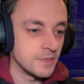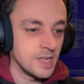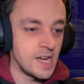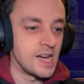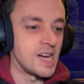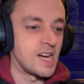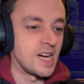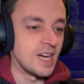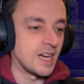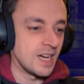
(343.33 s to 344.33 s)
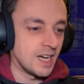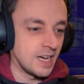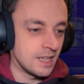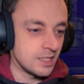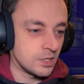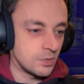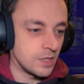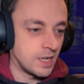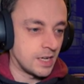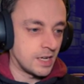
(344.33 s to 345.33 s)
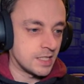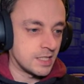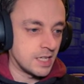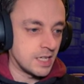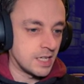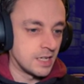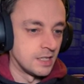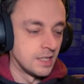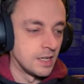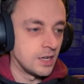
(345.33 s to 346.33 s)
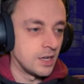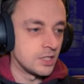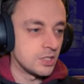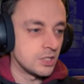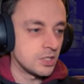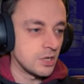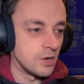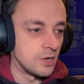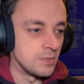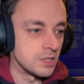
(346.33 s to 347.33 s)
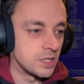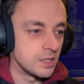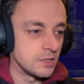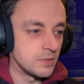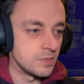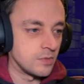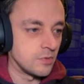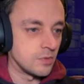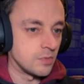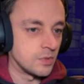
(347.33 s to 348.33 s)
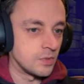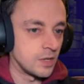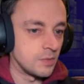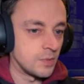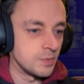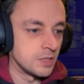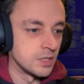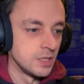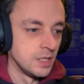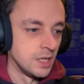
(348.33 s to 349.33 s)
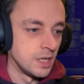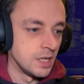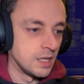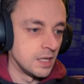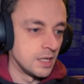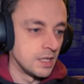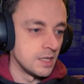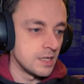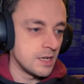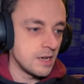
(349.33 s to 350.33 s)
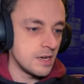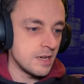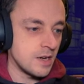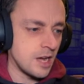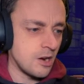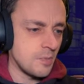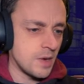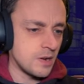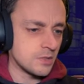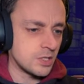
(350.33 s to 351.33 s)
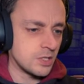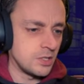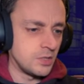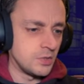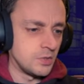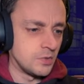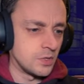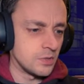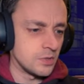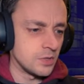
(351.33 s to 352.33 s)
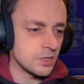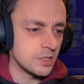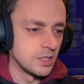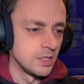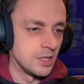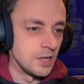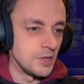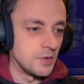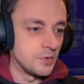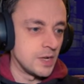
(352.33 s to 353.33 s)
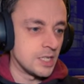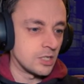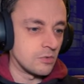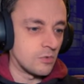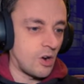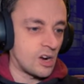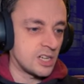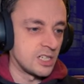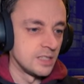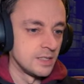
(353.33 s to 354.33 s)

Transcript: That's what I like to hear. Oh, I so hope that I equipped everyone with the right weapons. Uh, uh, how about you, Goldirocks? Are you ready to rock?